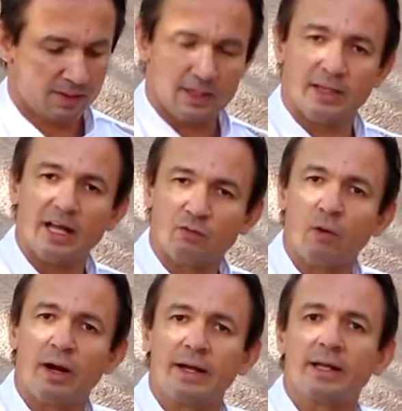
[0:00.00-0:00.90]
and that's
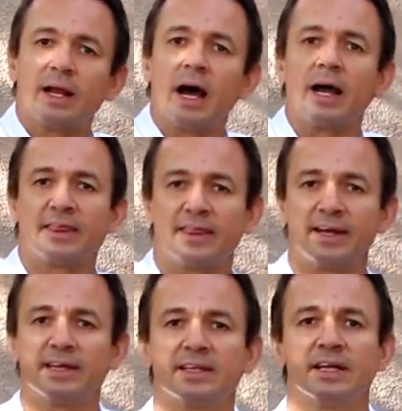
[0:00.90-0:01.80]
why I
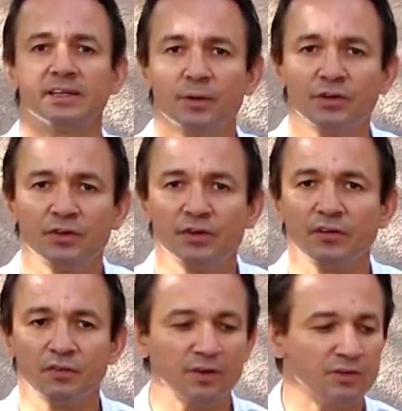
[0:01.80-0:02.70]
think that there is a
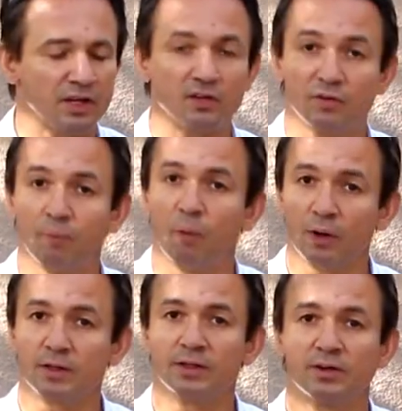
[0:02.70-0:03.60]
difference, and it's
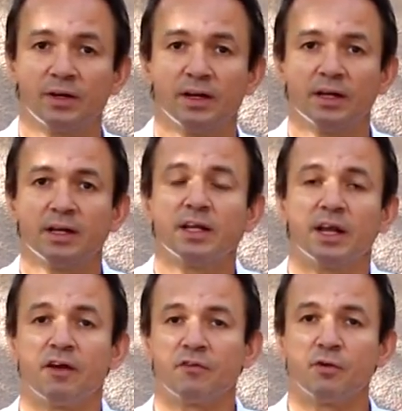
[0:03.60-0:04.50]
important
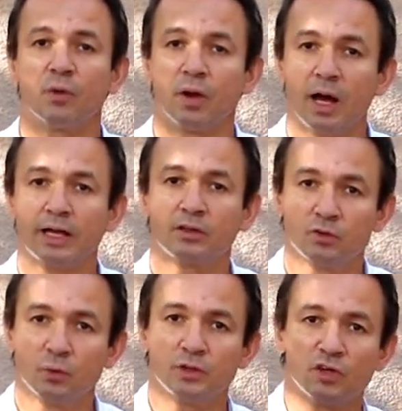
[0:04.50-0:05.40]
if you like to
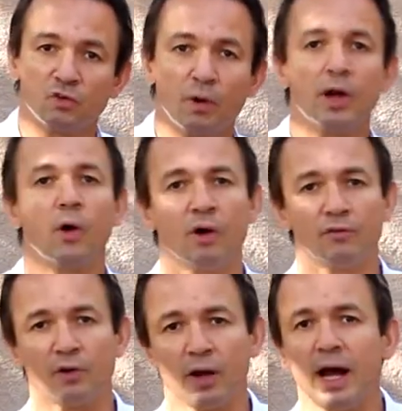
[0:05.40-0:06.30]
do it this way or if
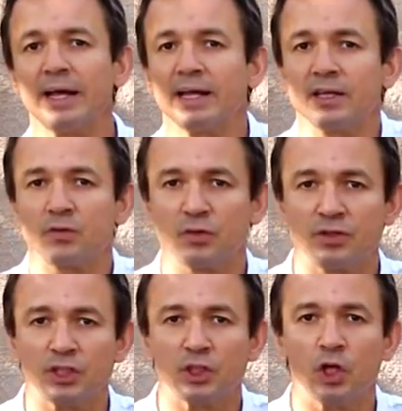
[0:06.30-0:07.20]
you like the
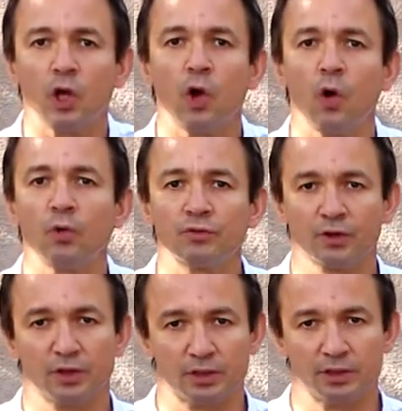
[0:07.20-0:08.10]
traditional whole
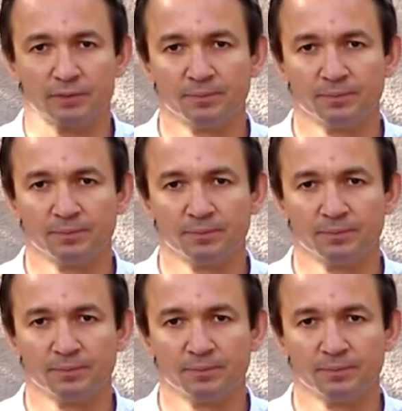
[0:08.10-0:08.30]
turkey.